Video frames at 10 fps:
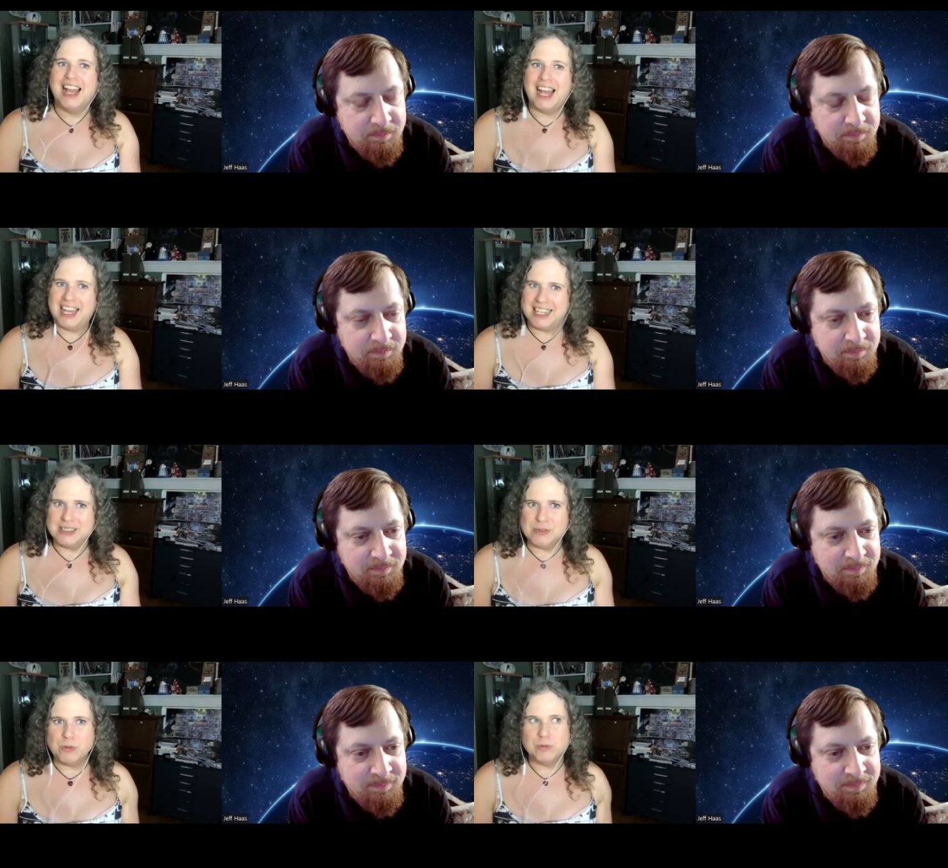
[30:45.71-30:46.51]

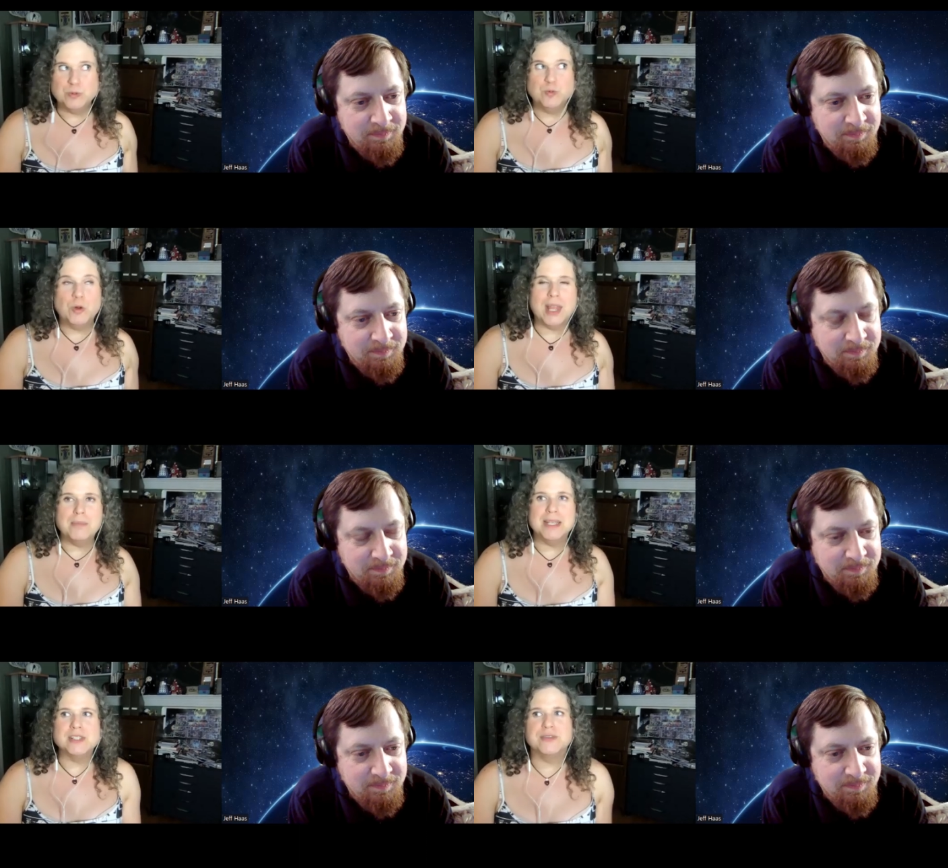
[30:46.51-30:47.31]
Speaker 1: and what that
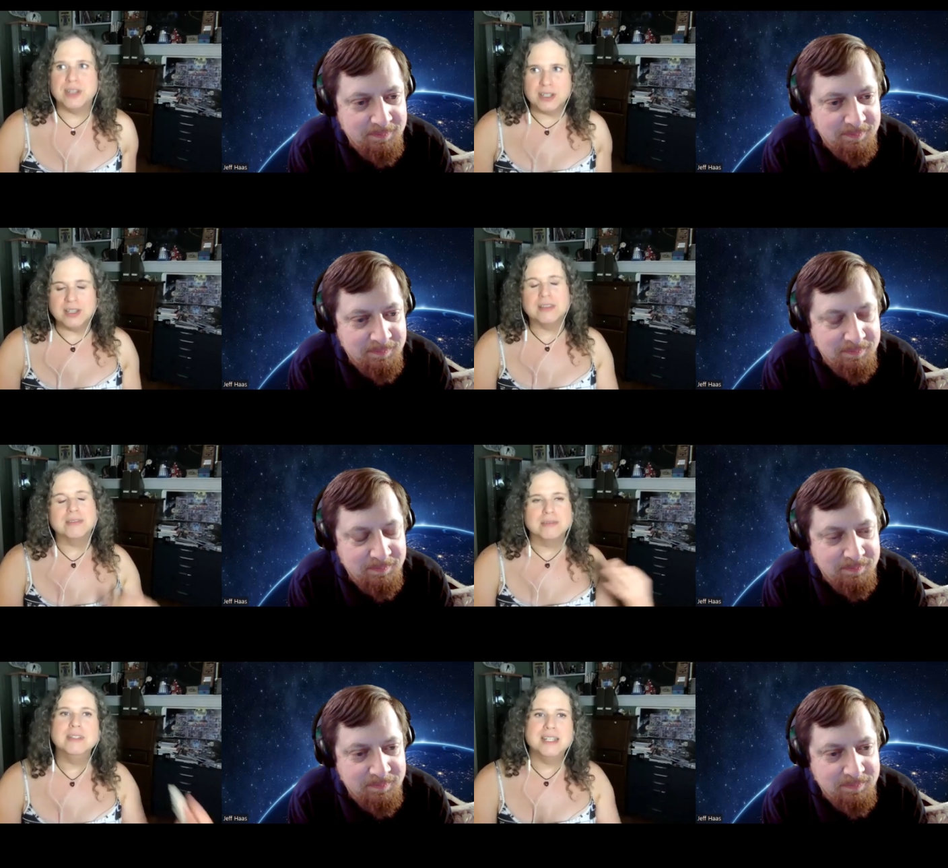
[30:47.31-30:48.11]
means for Earth
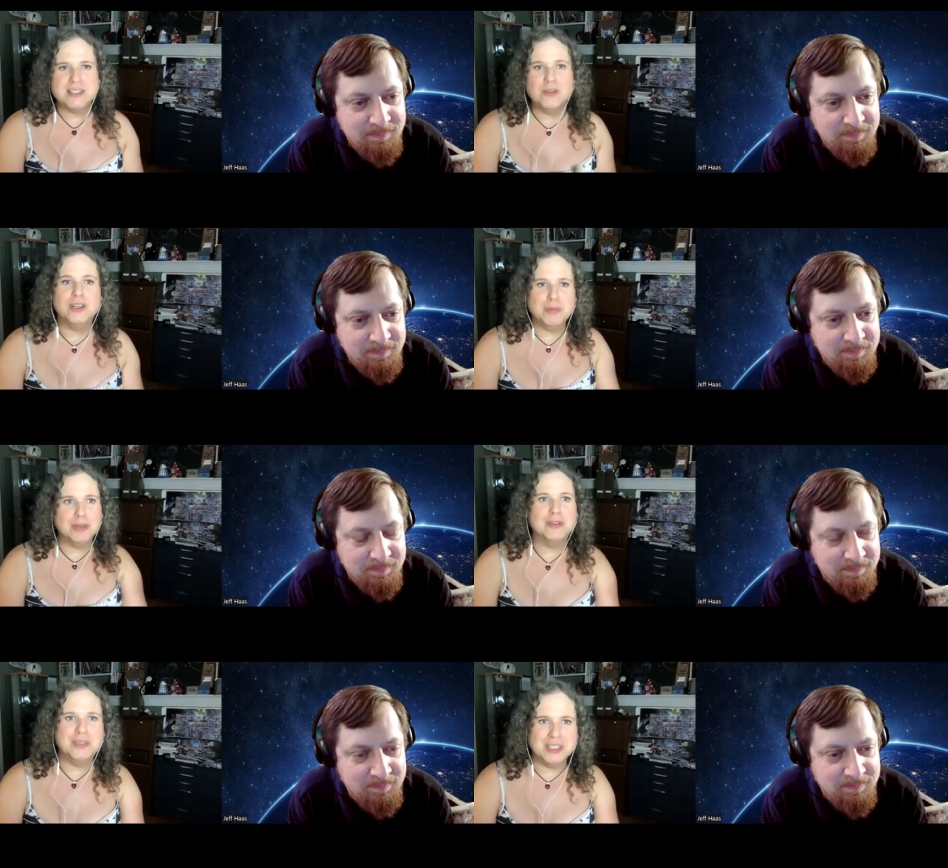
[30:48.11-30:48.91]
is going to be
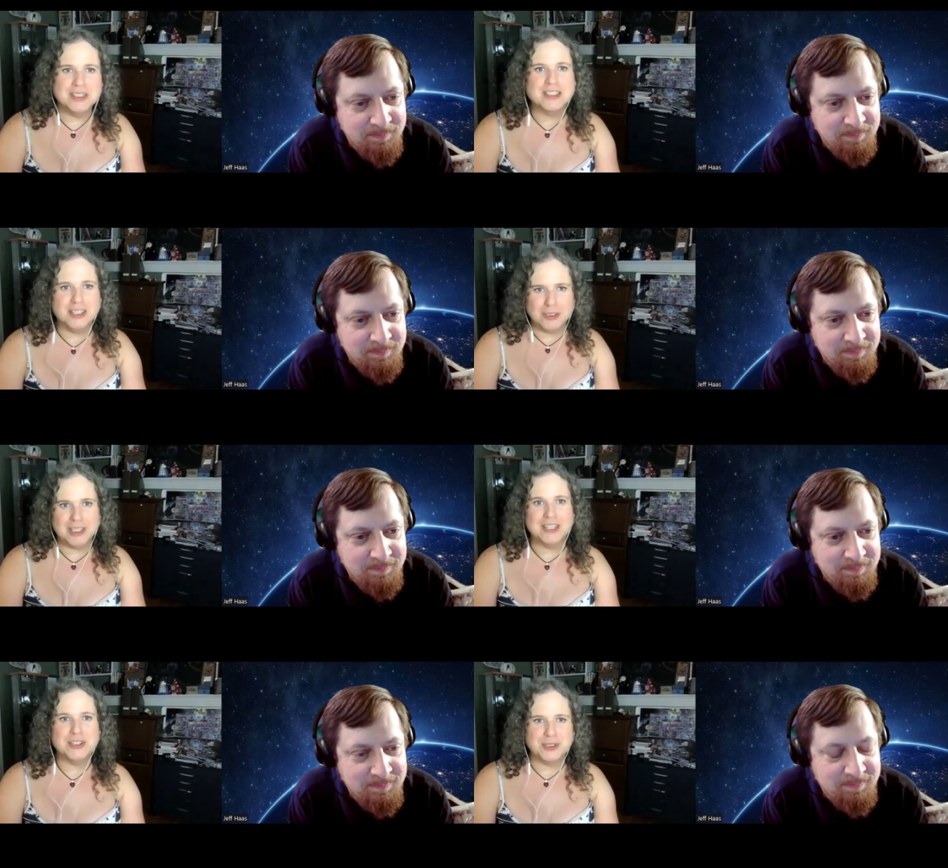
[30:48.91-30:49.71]
revealed
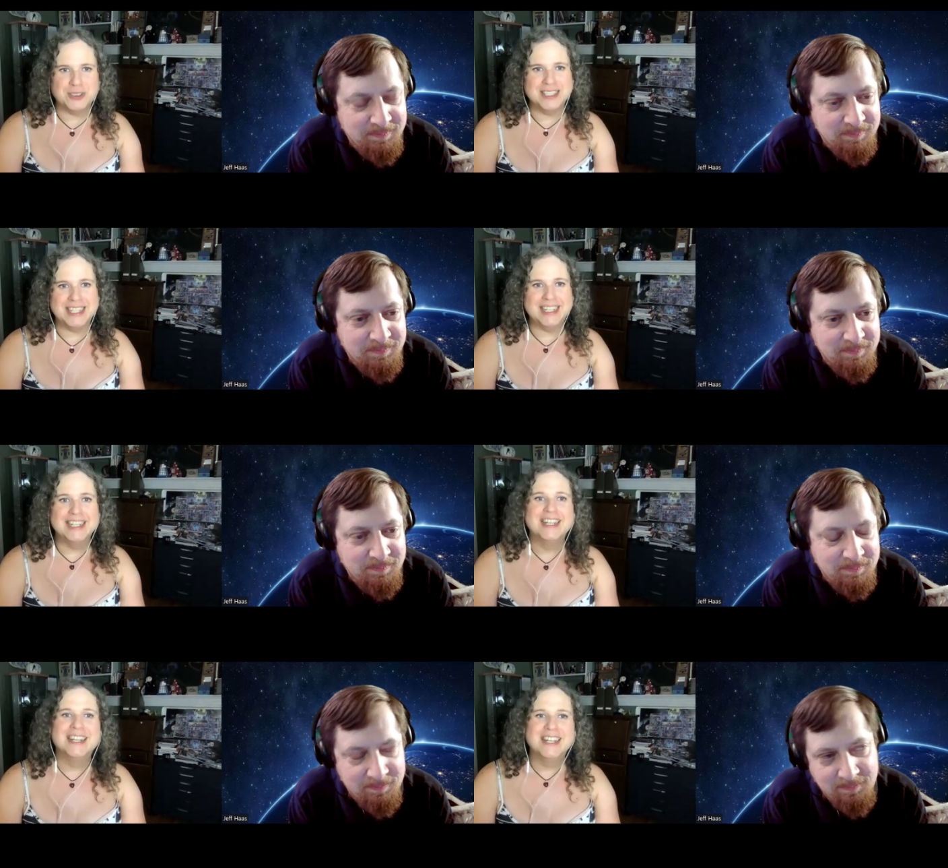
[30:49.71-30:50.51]
slowly and surely
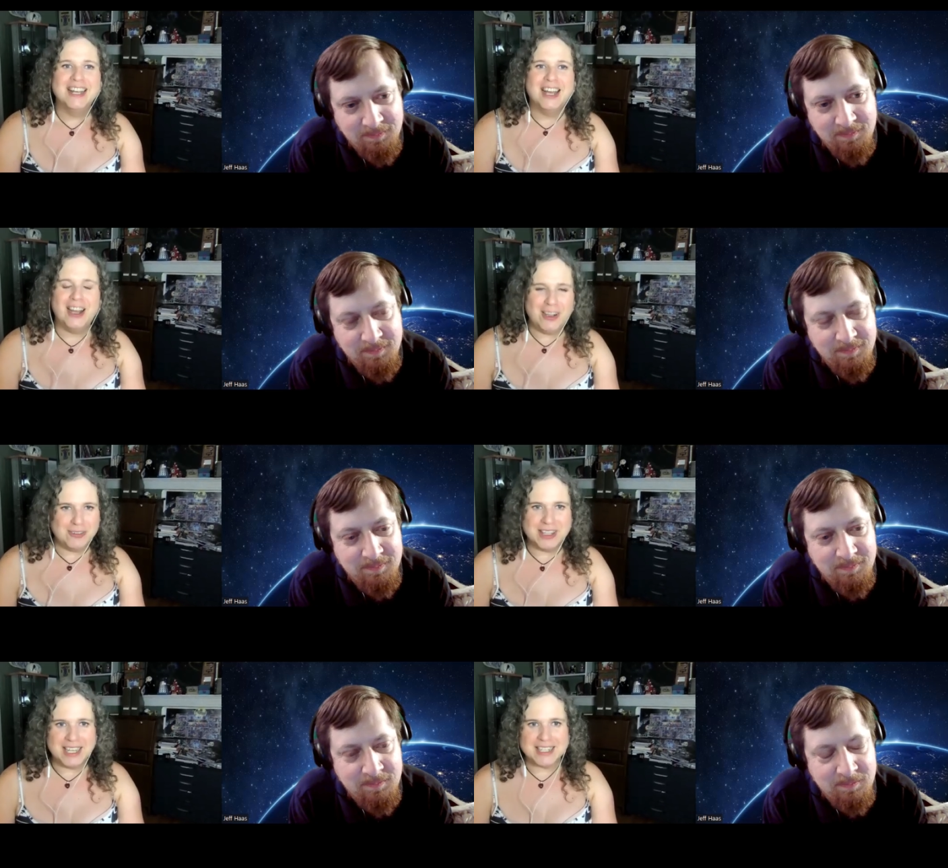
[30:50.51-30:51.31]

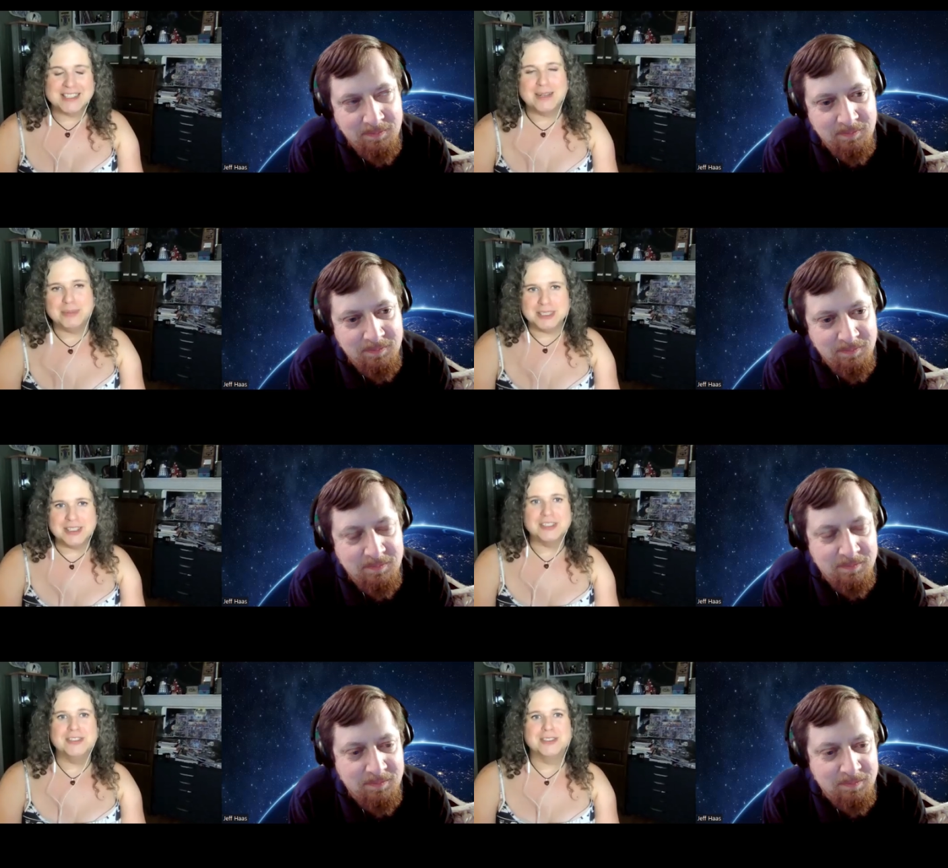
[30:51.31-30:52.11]
over the next couple
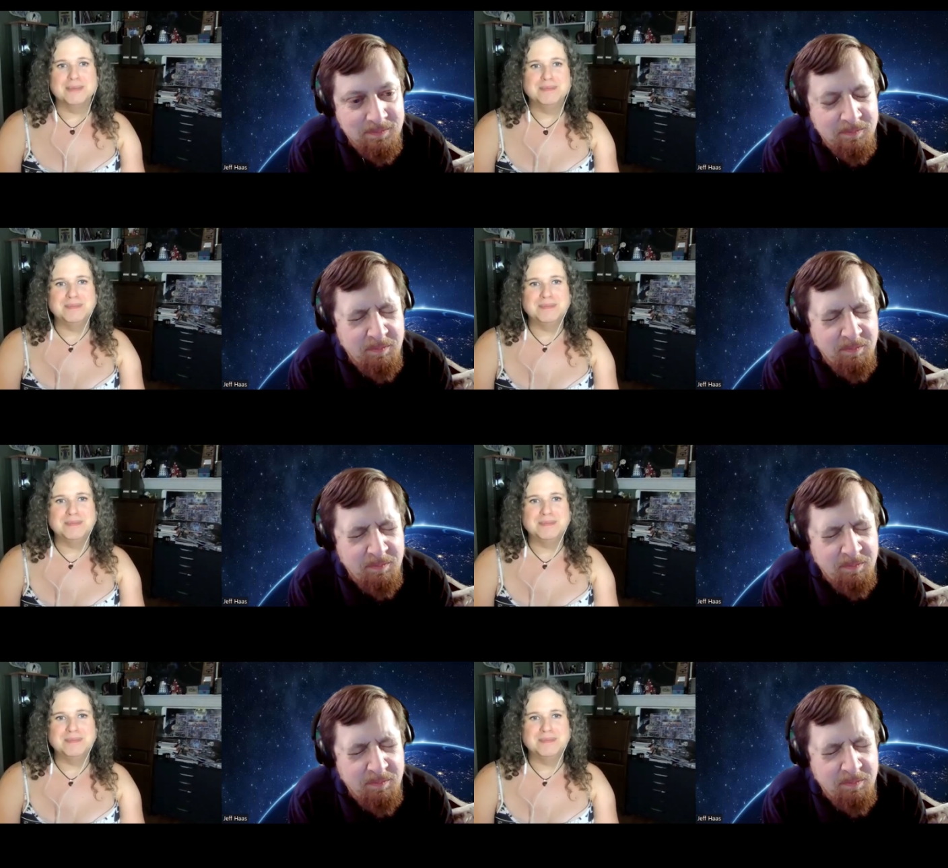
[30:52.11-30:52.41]
issues.